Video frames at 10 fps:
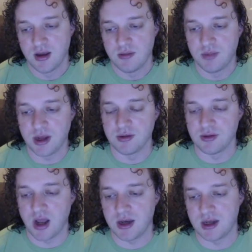but you're
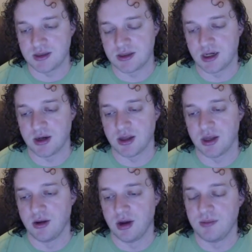not necessarily
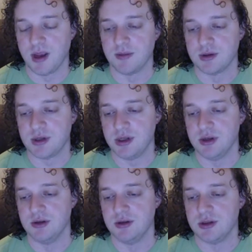going to be able to
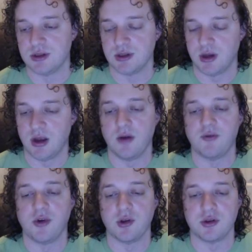use a
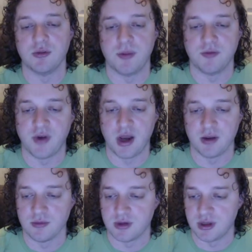full 2-weapon
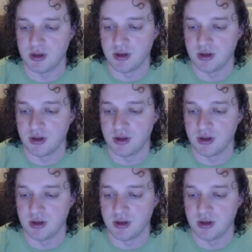fighting routine.